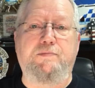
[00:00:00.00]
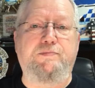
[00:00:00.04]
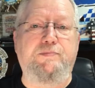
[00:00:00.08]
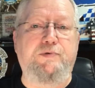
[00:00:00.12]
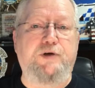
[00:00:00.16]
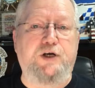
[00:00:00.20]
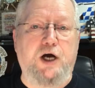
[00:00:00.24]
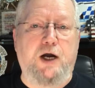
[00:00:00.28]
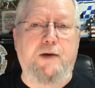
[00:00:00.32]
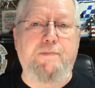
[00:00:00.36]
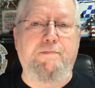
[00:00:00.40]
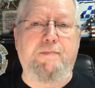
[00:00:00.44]

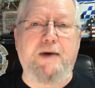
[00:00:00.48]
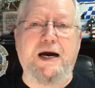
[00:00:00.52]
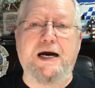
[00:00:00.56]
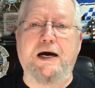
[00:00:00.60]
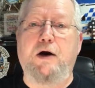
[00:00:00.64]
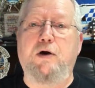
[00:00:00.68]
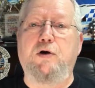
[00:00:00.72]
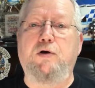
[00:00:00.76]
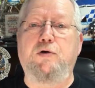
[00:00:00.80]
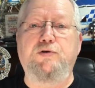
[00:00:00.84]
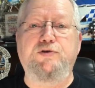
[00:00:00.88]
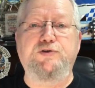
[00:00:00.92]
gun
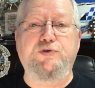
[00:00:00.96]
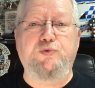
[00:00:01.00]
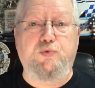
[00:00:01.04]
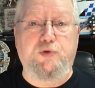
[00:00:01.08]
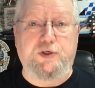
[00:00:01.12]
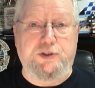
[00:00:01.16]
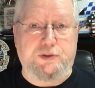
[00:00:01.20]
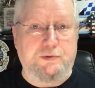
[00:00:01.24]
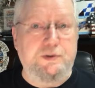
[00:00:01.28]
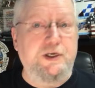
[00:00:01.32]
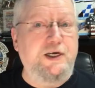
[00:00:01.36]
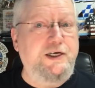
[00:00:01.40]
barrels
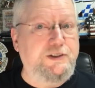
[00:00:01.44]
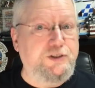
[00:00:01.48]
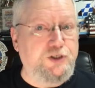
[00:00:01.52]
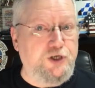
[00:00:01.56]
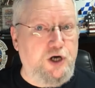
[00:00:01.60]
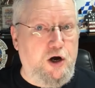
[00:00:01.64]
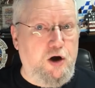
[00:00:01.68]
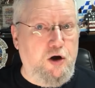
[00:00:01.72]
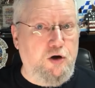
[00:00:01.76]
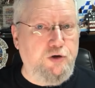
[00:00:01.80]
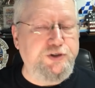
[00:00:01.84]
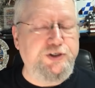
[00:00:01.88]
with
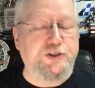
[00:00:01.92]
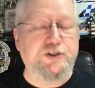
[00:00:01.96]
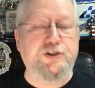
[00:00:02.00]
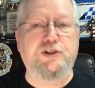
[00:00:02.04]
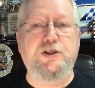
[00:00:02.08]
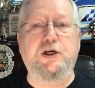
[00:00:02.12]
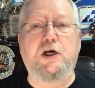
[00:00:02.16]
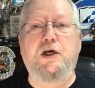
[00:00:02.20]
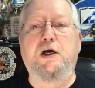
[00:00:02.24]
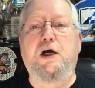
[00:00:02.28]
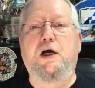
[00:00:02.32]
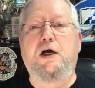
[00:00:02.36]

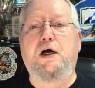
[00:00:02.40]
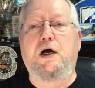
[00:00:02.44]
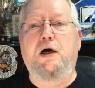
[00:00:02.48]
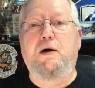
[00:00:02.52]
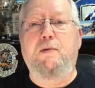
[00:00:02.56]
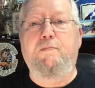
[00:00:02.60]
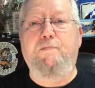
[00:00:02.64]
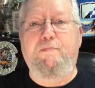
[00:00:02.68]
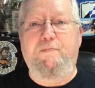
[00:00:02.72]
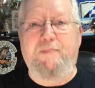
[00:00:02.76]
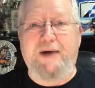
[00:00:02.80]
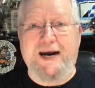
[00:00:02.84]
exhausts,
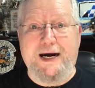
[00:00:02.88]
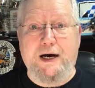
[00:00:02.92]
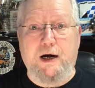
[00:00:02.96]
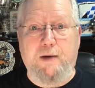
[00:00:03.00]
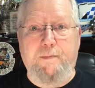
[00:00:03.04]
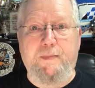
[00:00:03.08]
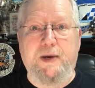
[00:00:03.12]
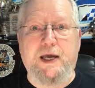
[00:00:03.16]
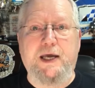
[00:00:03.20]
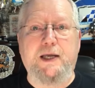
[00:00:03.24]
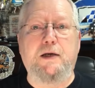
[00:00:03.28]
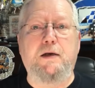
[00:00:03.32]
bare
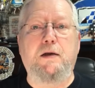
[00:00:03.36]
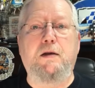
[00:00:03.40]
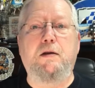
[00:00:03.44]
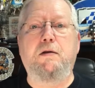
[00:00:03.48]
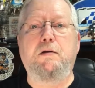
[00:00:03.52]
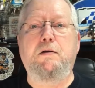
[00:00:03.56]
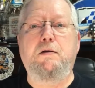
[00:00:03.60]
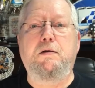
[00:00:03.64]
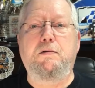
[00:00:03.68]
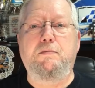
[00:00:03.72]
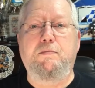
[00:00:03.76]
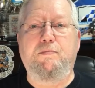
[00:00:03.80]

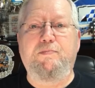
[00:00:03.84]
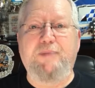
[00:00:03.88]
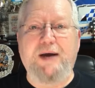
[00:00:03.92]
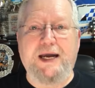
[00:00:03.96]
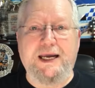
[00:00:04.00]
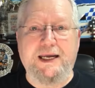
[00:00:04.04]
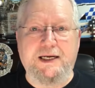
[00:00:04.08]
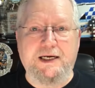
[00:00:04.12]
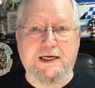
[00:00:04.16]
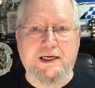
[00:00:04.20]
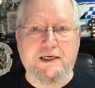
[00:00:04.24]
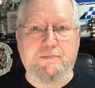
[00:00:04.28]
metal,
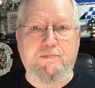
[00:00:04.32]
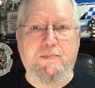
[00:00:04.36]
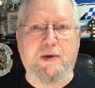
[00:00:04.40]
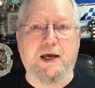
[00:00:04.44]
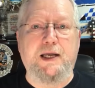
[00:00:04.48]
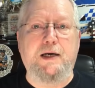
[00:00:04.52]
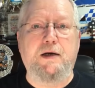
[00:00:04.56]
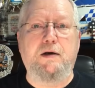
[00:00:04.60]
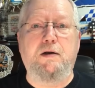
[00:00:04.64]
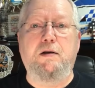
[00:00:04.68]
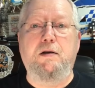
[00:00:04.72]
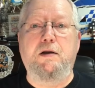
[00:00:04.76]
painted
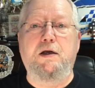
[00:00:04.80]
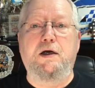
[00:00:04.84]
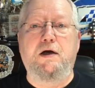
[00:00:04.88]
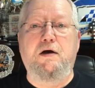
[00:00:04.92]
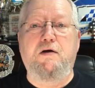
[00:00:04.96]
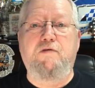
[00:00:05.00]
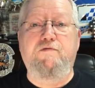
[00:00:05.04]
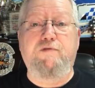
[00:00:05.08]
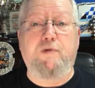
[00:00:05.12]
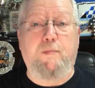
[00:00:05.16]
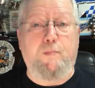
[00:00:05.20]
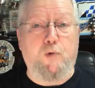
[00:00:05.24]
metal
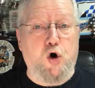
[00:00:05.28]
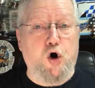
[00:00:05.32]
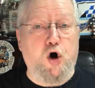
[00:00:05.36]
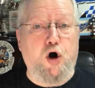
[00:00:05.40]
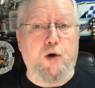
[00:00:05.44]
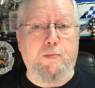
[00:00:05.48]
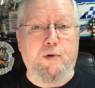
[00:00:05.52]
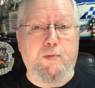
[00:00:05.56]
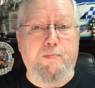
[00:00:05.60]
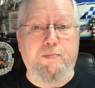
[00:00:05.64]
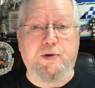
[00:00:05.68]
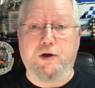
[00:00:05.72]
from
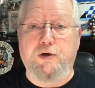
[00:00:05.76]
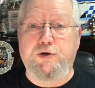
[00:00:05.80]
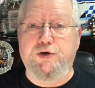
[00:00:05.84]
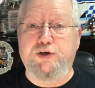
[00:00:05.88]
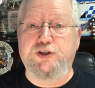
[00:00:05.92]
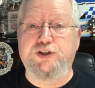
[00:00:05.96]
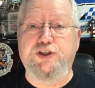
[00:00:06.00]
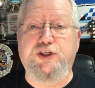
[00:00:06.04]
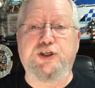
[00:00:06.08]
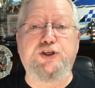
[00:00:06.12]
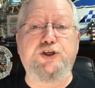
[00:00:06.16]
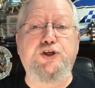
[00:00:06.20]
armor
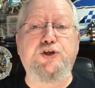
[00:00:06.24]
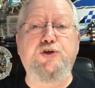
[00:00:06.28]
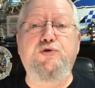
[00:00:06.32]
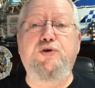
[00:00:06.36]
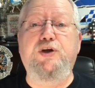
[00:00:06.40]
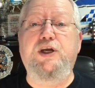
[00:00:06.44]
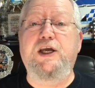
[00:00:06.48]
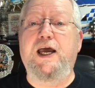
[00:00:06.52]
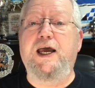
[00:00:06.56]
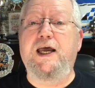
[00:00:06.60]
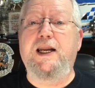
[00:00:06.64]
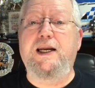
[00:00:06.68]
builders than you
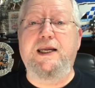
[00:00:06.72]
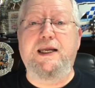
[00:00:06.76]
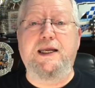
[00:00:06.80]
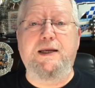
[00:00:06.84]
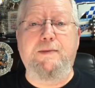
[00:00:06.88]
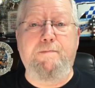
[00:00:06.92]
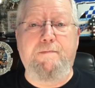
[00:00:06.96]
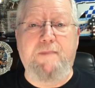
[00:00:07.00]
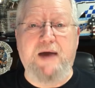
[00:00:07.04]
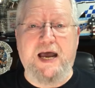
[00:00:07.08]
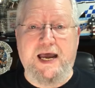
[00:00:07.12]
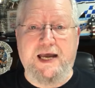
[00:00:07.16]
can
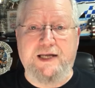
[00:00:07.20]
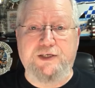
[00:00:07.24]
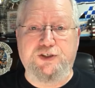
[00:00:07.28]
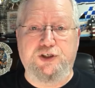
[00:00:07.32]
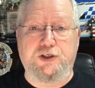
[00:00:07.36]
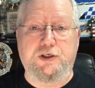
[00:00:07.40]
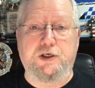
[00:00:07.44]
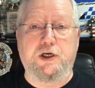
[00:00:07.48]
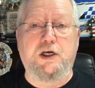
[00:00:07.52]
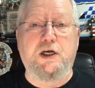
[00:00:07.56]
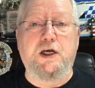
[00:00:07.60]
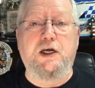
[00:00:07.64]

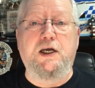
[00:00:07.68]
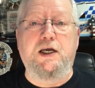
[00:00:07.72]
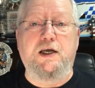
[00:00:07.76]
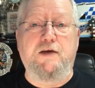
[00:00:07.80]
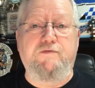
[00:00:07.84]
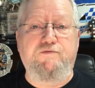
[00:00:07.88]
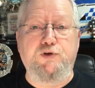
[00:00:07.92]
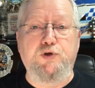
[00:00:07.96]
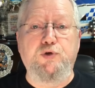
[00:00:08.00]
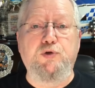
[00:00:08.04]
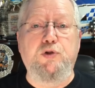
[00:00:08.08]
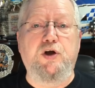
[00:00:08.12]
imagine.
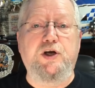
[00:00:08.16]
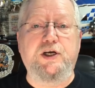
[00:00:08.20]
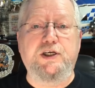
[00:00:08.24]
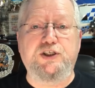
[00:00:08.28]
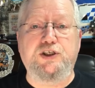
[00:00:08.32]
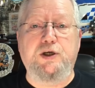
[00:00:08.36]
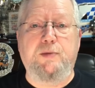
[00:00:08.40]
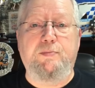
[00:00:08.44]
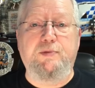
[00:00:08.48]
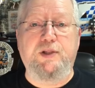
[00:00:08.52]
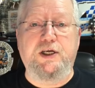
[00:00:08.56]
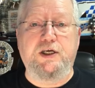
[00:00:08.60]
If you look at
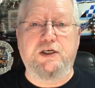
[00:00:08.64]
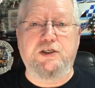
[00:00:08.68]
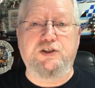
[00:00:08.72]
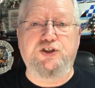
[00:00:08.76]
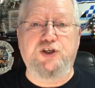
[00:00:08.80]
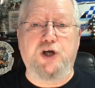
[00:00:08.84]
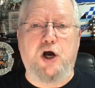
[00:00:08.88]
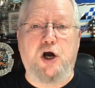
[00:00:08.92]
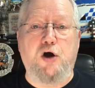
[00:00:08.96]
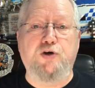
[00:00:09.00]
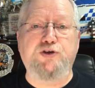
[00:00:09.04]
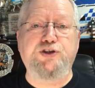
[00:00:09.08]
some of the
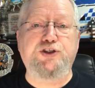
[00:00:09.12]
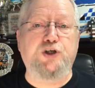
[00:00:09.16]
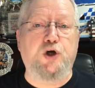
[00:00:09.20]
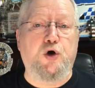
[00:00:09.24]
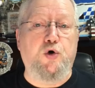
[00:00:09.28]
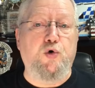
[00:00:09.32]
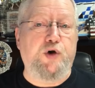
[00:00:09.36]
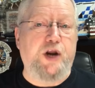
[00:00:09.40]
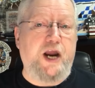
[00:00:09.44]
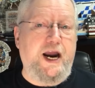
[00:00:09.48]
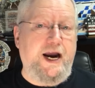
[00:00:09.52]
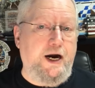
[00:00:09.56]
exhaust
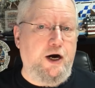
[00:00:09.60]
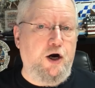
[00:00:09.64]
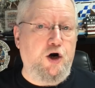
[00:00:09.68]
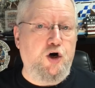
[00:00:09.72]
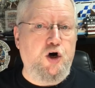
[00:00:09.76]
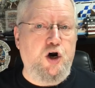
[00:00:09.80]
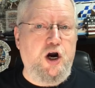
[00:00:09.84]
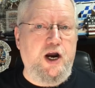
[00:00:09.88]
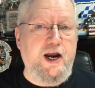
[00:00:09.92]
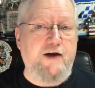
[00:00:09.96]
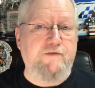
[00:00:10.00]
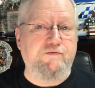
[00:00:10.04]
on
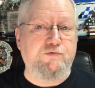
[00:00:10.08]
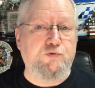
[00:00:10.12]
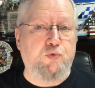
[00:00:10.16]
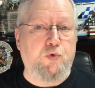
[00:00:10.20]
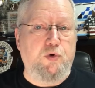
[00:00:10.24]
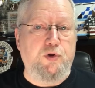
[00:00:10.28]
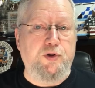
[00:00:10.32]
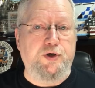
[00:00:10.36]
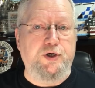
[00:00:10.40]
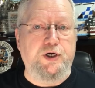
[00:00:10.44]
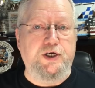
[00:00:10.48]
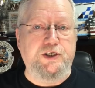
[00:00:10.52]
aircraft,
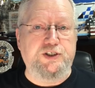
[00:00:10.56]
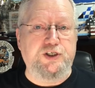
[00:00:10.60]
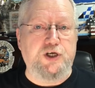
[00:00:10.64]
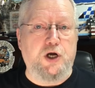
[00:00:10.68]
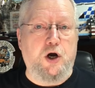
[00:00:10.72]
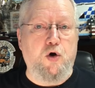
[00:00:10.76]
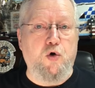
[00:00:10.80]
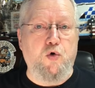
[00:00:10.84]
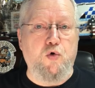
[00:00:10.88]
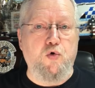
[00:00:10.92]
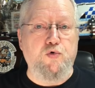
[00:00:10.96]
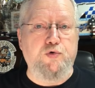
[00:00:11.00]
whether it's
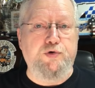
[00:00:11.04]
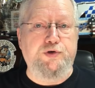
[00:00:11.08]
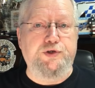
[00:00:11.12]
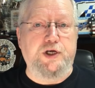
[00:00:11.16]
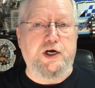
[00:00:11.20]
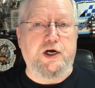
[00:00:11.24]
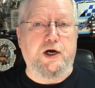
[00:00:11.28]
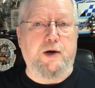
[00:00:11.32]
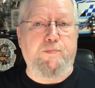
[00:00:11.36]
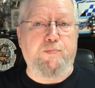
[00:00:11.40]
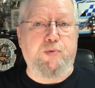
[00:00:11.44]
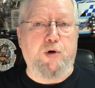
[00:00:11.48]
old
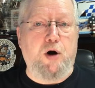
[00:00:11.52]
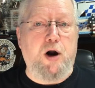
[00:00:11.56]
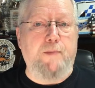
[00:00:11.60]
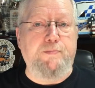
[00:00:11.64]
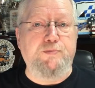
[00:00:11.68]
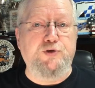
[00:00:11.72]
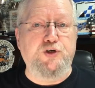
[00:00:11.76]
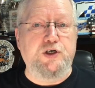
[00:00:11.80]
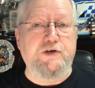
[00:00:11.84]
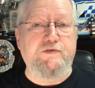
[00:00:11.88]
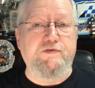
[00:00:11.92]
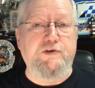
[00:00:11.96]

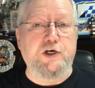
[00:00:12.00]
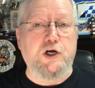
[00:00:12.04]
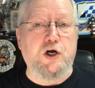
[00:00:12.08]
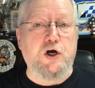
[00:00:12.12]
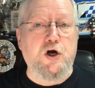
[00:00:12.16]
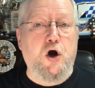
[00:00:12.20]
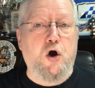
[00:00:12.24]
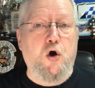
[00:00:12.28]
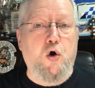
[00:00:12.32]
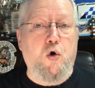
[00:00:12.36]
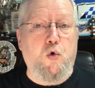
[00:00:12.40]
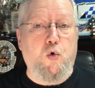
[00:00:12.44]
prop-driven
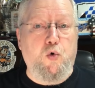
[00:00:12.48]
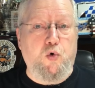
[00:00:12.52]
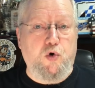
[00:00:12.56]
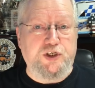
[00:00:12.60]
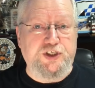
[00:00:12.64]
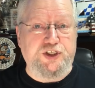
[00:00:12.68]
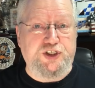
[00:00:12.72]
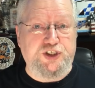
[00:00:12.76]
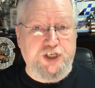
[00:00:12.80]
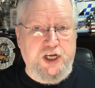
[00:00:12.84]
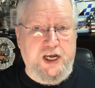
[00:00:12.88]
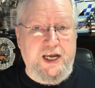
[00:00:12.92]
or
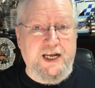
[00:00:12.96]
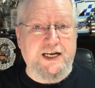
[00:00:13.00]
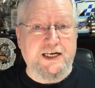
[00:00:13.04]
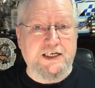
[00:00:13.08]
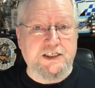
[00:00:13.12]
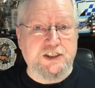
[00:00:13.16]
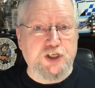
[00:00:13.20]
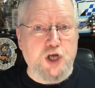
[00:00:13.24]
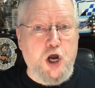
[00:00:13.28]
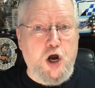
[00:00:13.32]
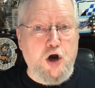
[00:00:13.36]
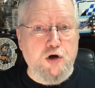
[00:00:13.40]
jet
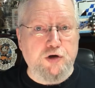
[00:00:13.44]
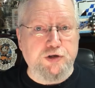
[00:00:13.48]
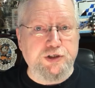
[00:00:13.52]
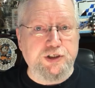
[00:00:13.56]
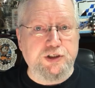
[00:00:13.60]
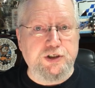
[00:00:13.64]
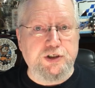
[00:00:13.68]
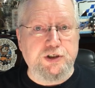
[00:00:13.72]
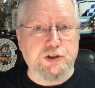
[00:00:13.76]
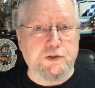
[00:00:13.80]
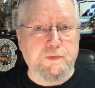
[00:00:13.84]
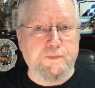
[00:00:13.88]

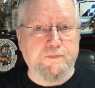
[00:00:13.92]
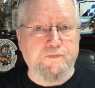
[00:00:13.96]
exhaust,